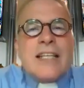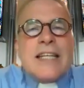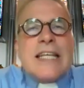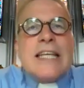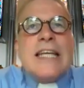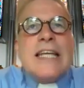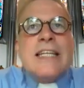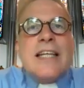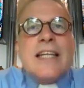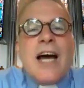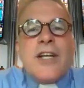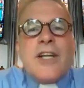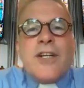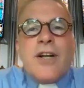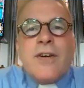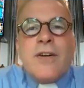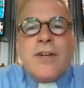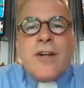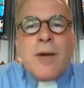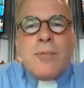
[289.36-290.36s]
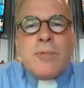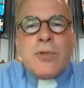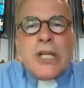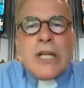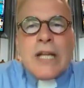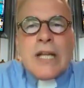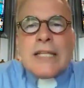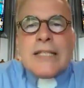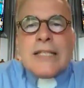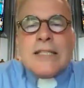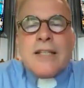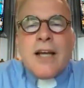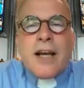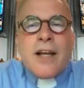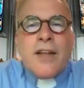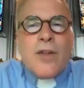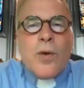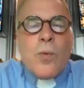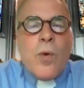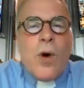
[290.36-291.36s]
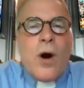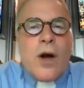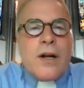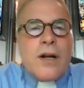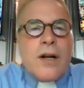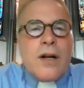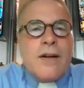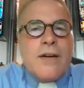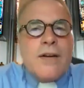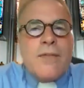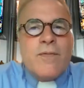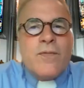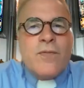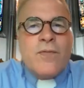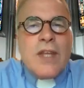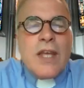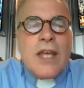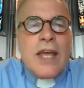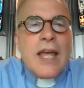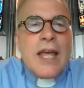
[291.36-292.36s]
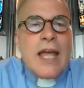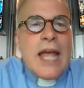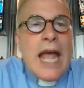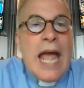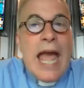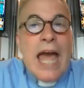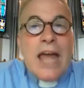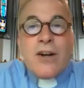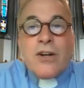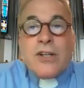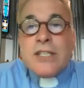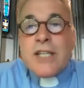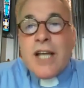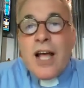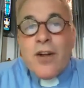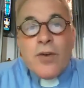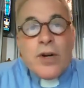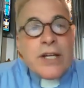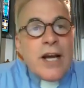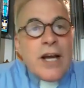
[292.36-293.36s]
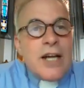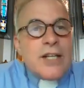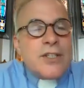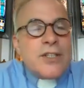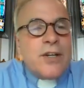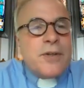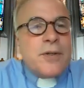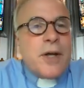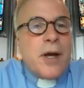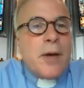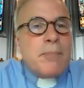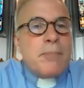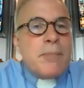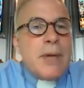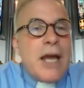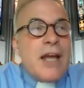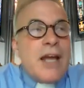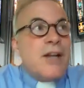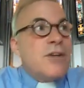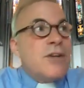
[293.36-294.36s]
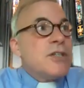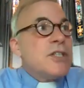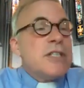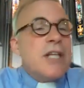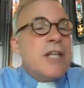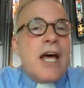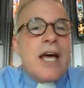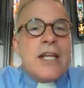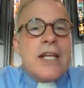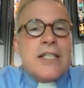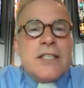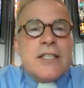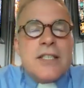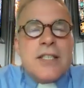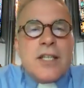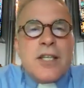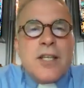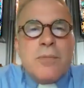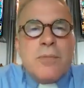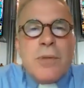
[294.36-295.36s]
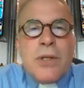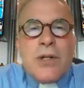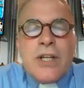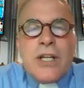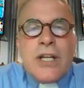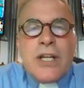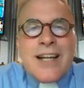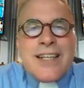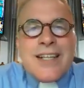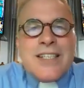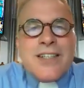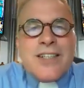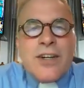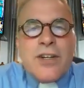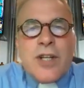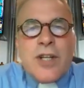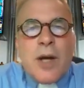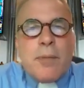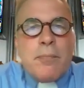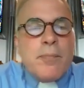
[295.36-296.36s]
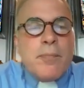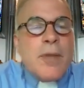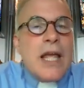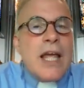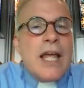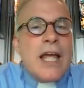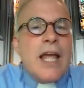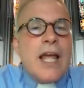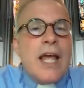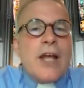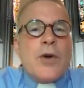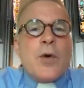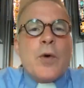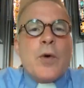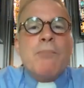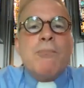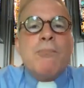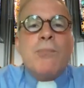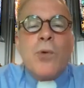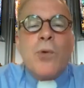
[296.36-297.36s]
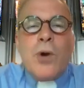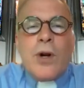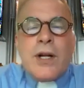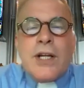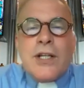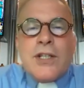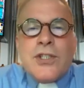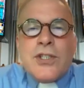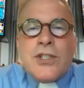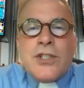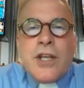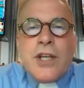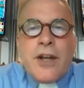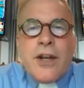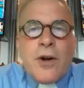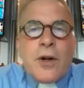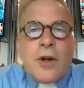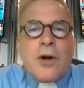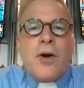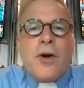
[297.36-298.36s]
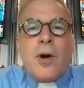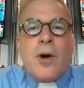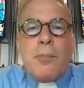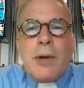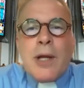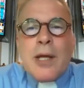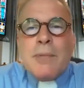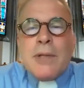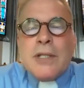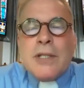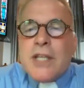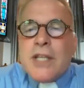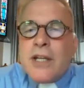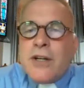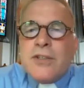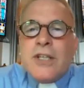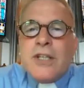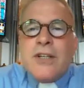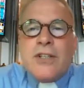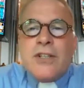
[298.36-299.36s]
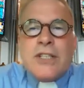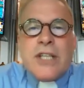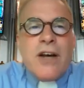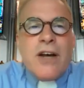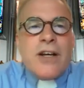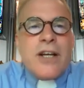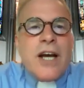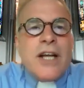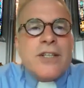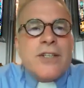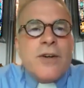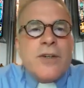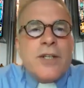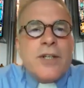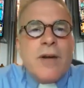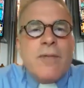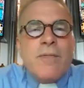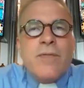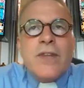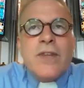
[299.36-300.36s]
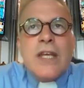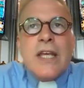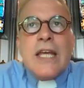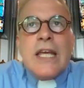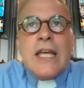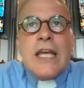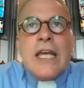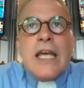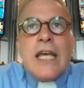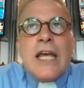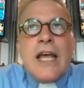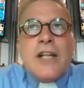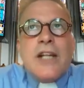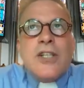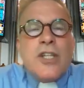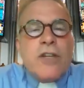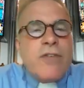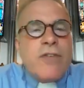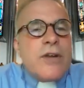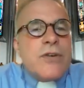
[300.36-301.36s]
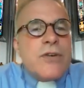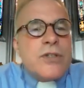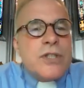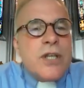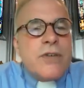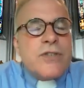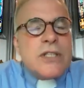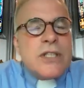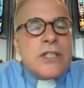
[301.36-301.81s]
heat got turned up, she got stuck in the water. And her salary got turned up, and her status in the community got turned up, and her mortgage and her car payments and her dinners out got turned up. And she found herself